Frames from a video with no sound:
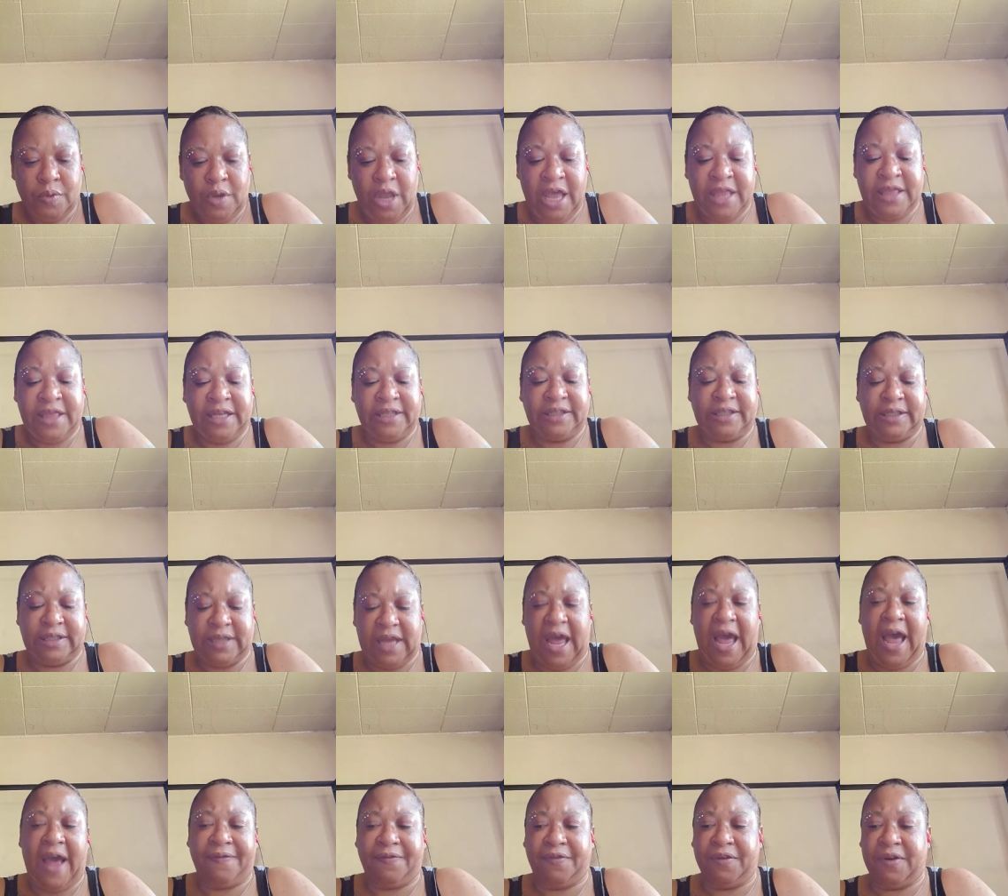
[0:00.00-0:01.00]
And this is
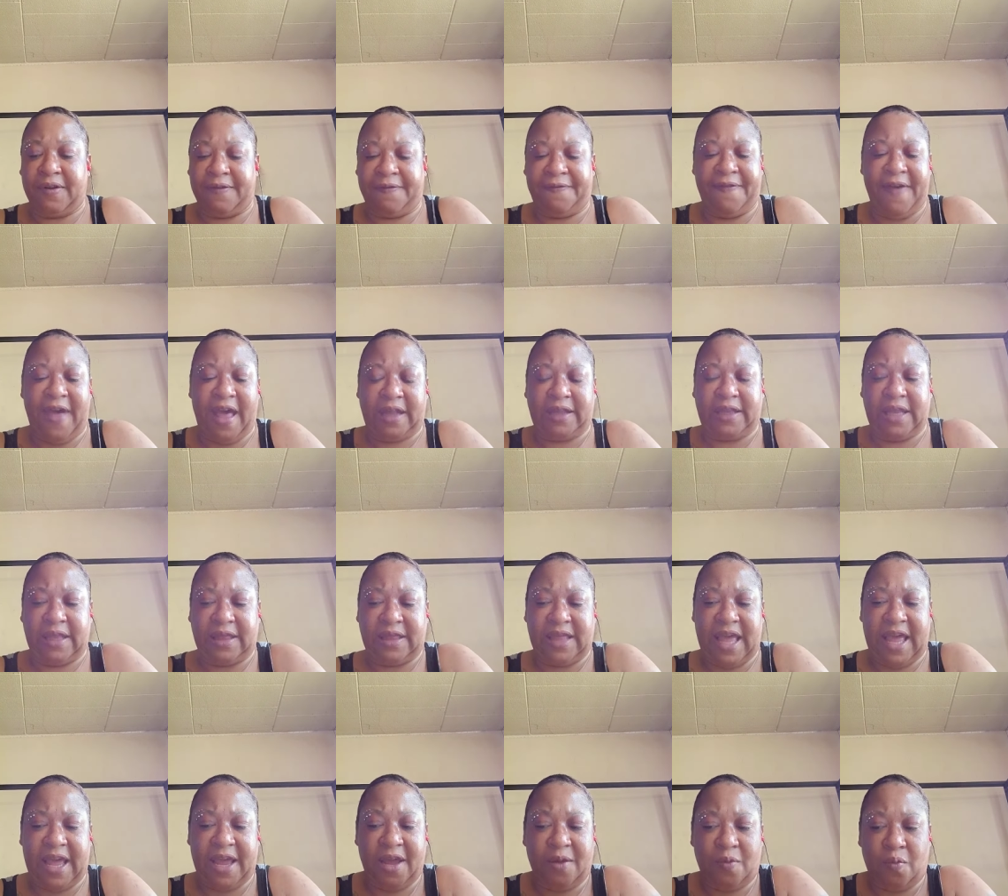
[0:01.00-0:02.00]
after the fact that
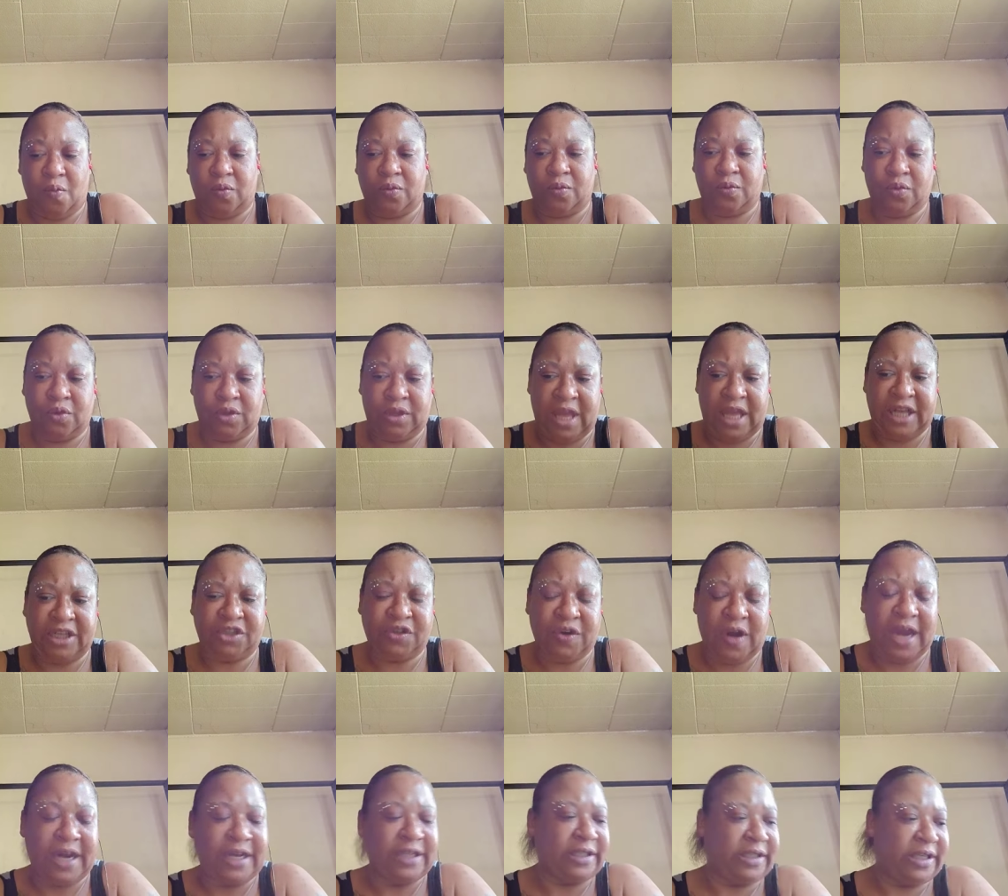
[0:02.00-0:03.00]
they
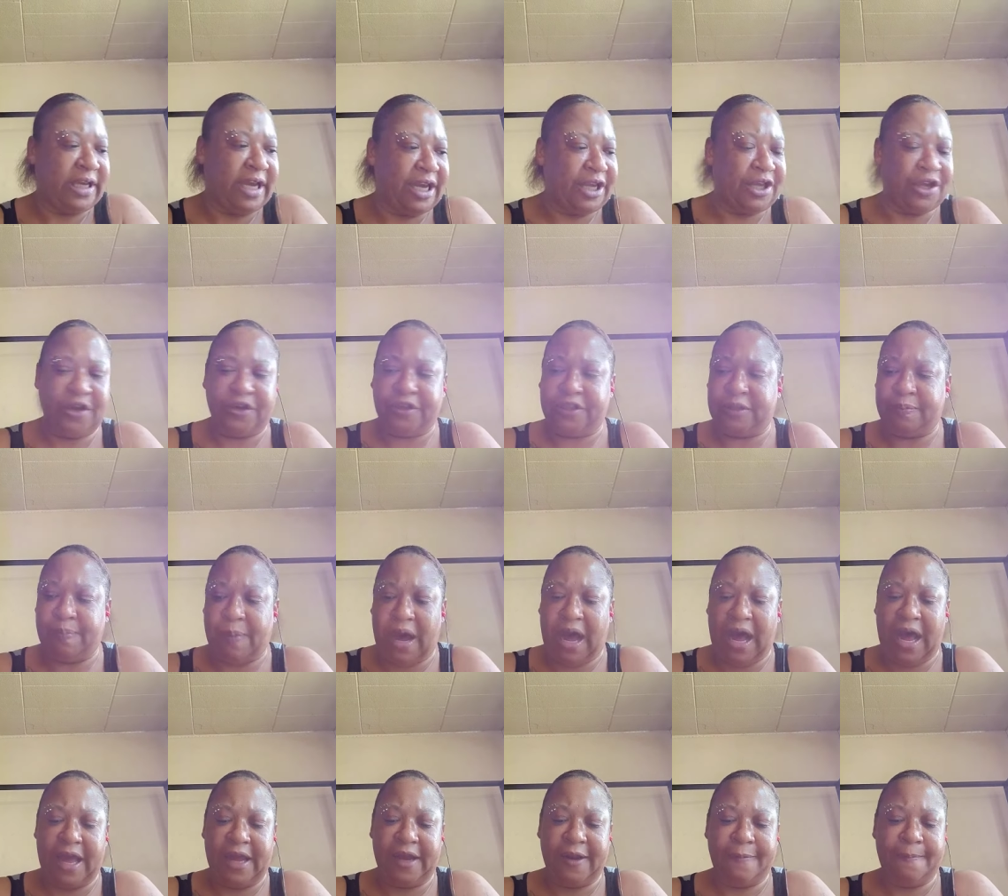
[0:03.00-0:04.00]
try to take your
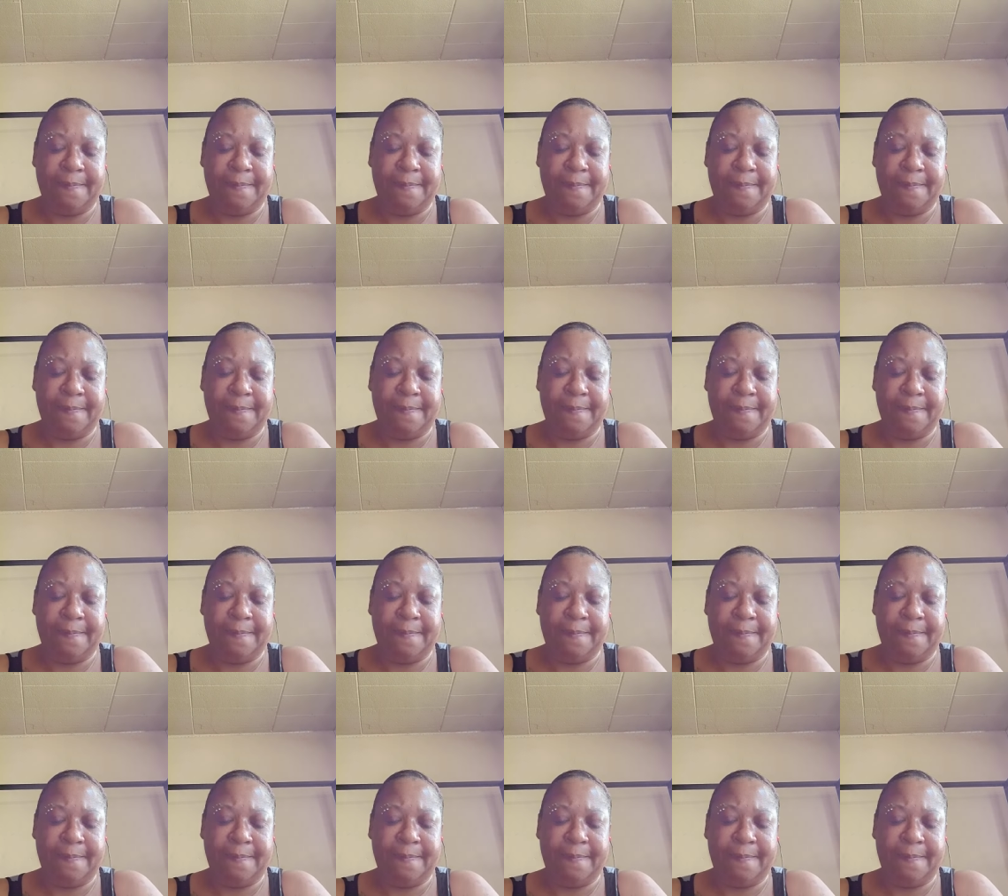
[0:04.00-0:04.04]
spot.